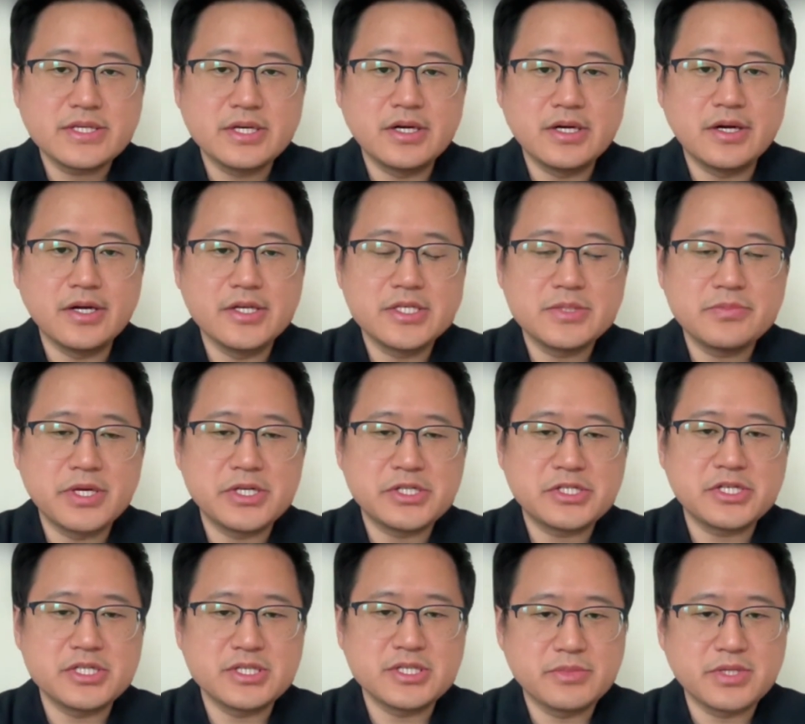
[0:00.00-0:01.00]

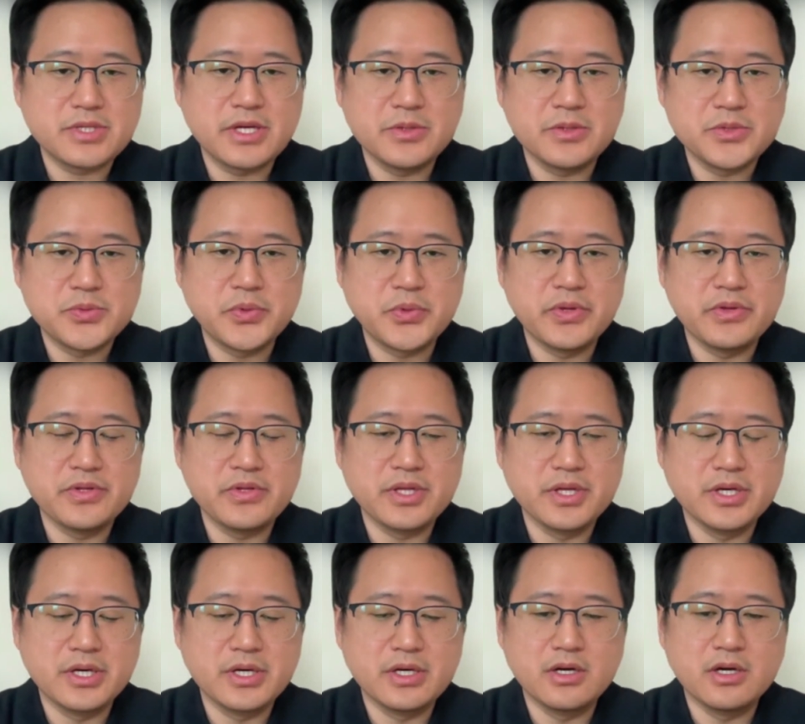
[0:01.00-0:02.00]
especially sometimes when
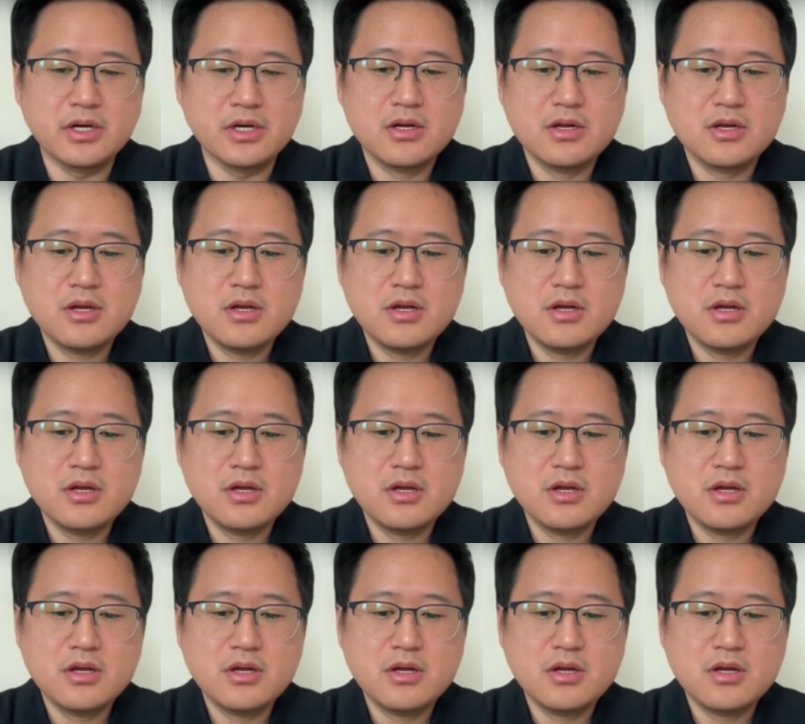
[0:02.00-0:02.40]
the